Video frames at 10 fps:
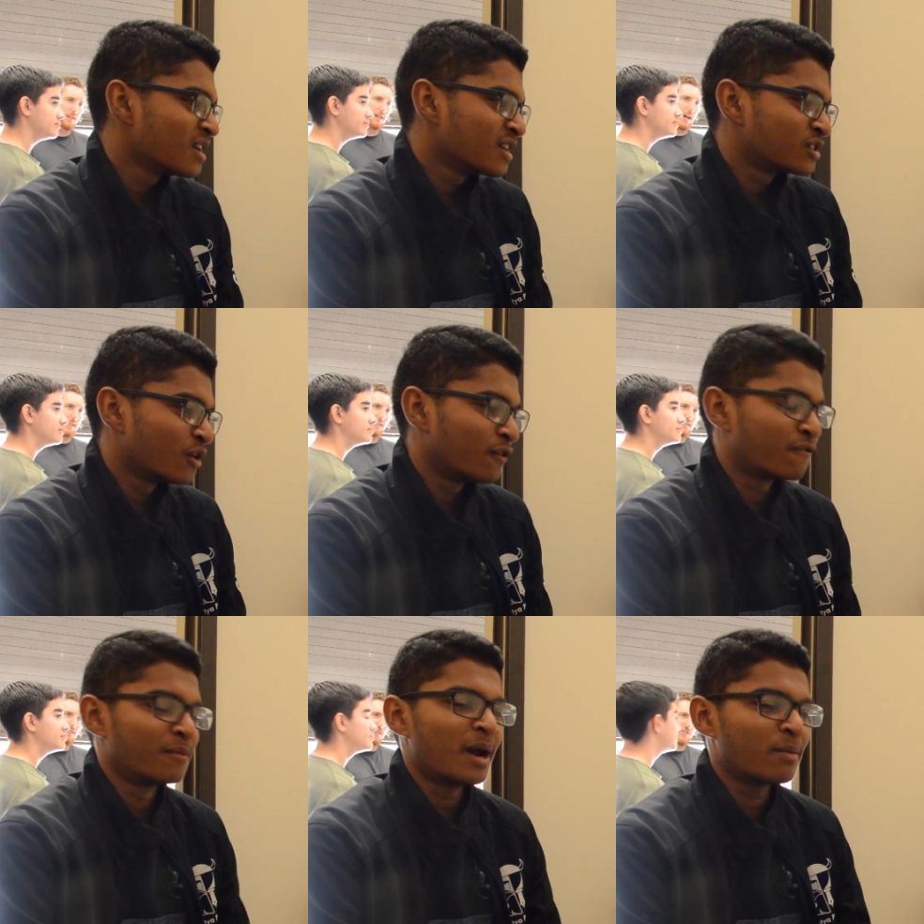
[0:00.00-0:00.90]
So
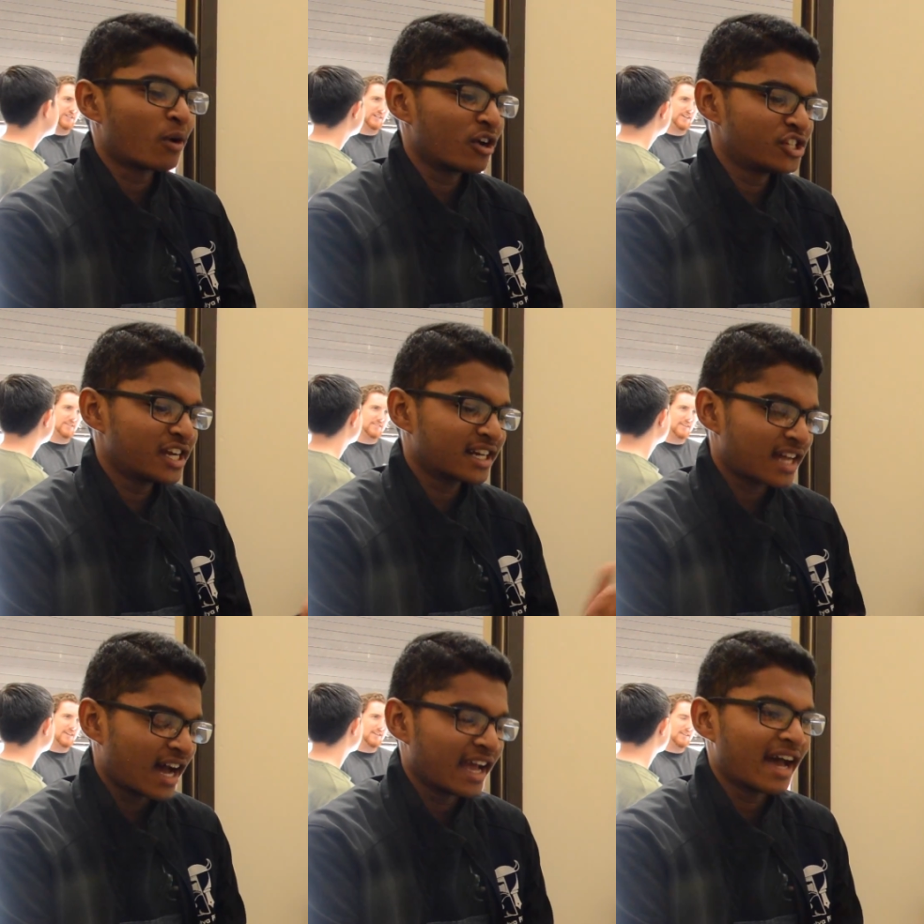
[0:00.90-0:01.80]
for my project,
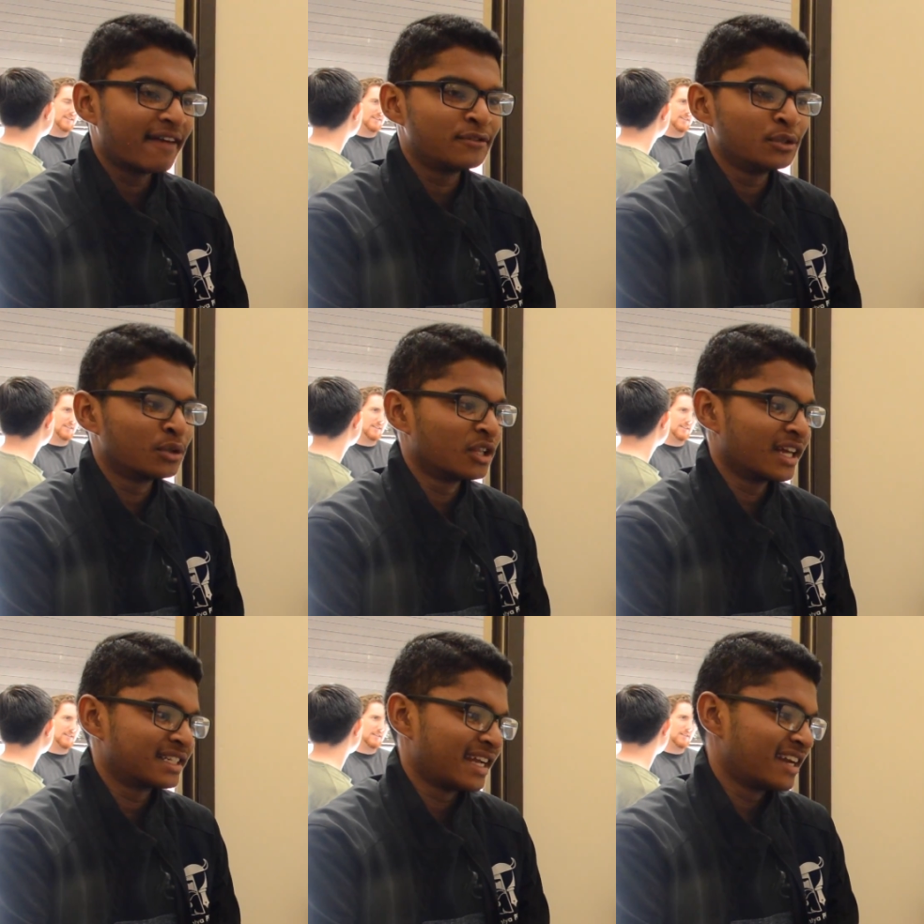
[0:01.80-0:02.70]
I have to
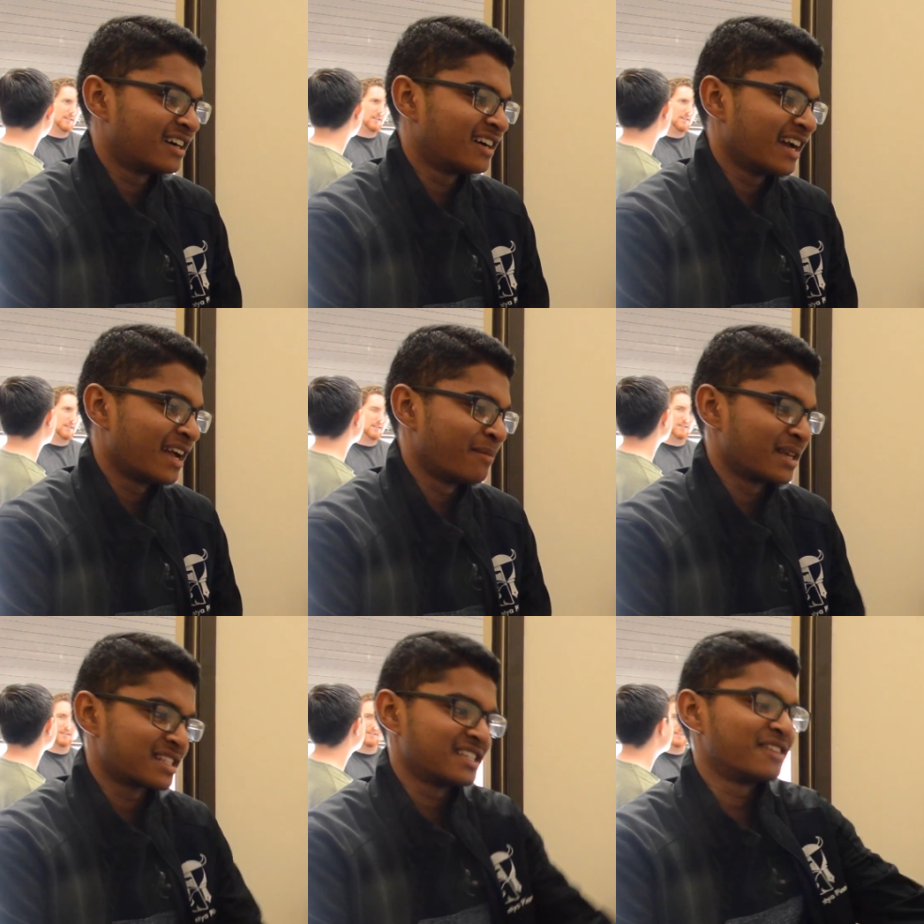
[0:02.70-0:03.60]
collect data and
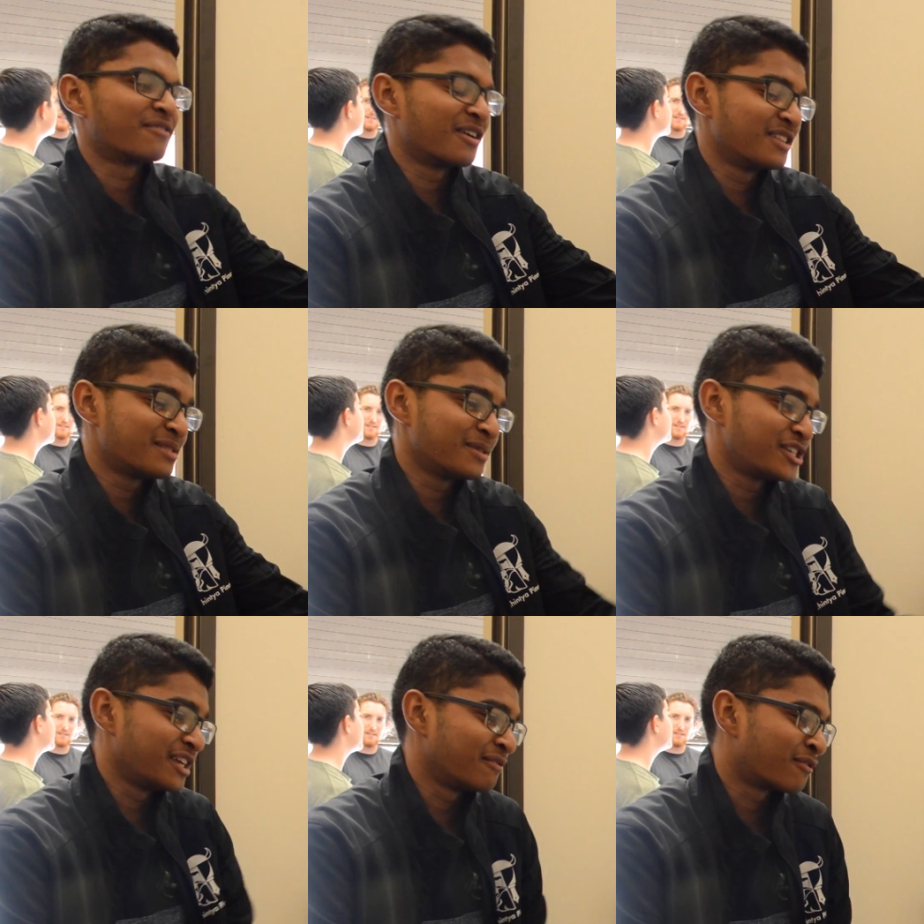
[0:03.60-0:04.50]
basically sit in front of this
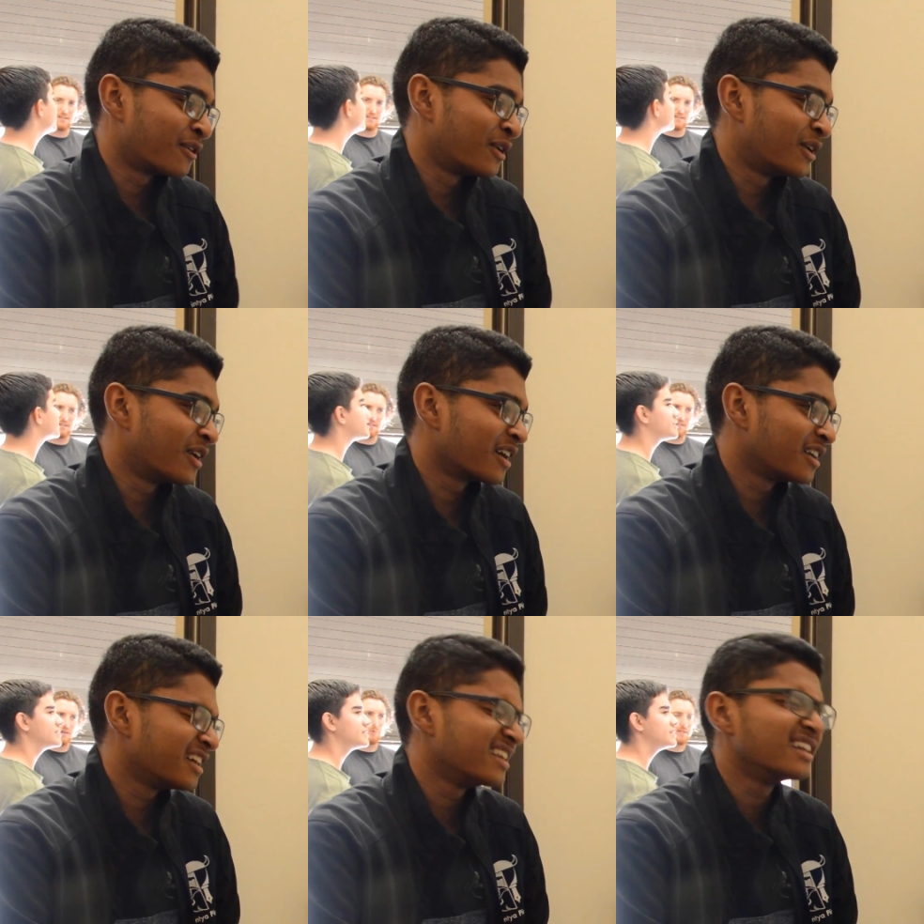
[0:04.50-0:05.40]
machine for a
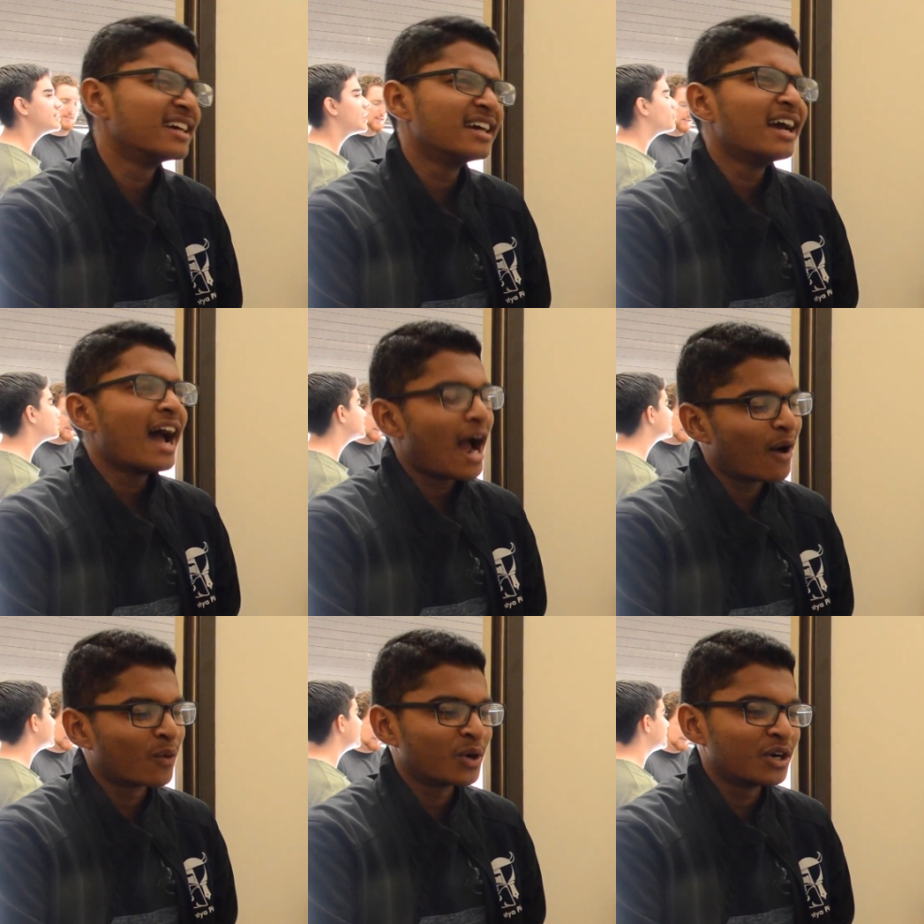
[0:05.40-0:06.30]
good
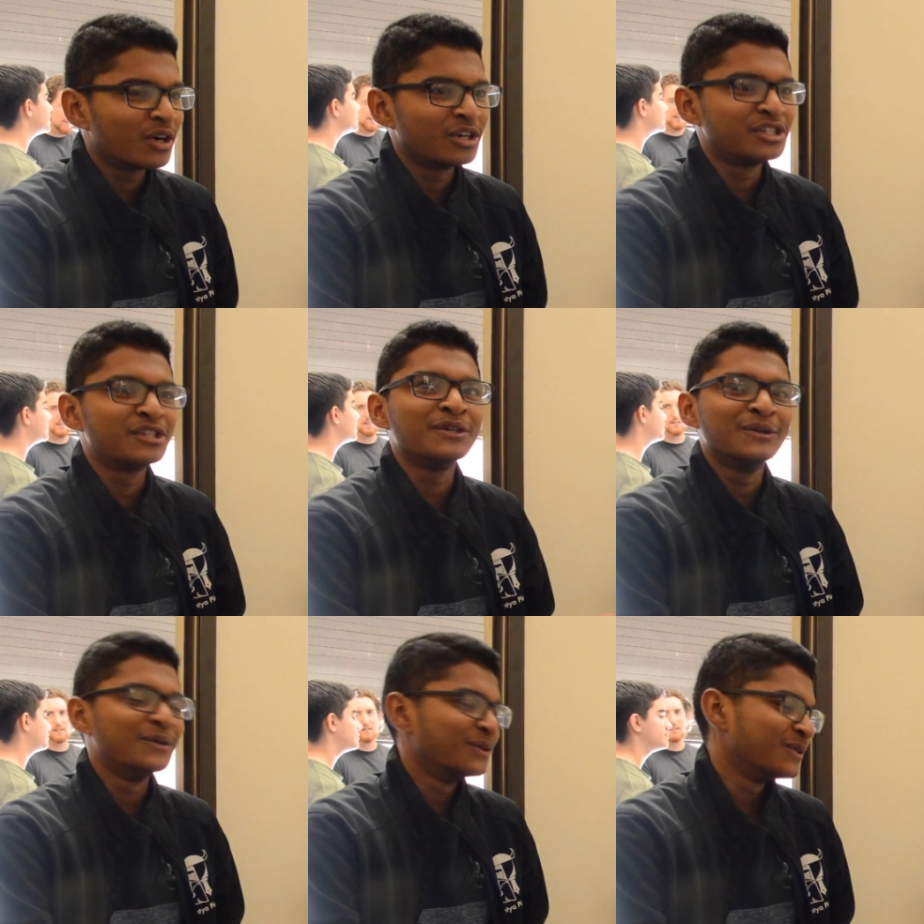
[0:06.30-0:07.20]
hour or
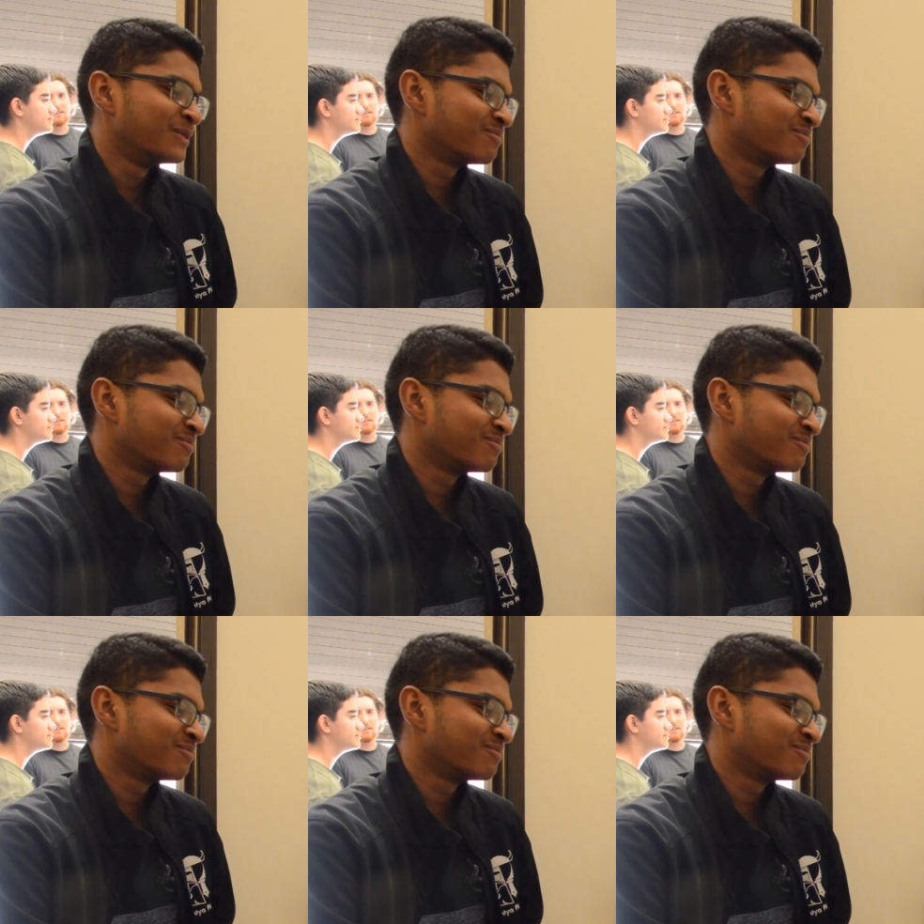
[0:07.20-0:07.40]
two,